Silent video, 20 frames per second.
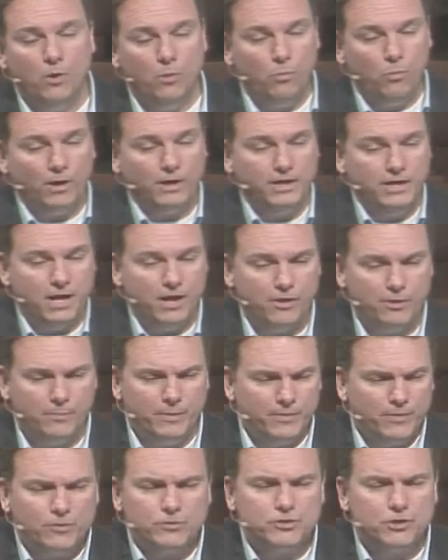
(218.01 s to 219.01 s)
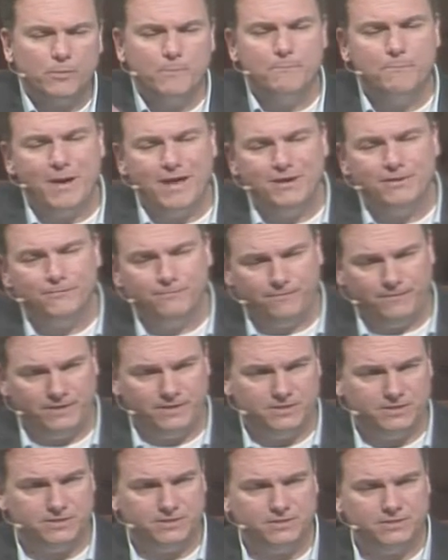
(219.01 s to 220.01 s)
one another, but those are
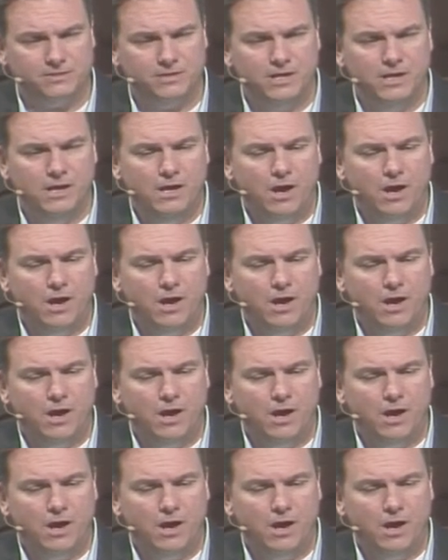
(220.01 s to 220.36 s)
benefits.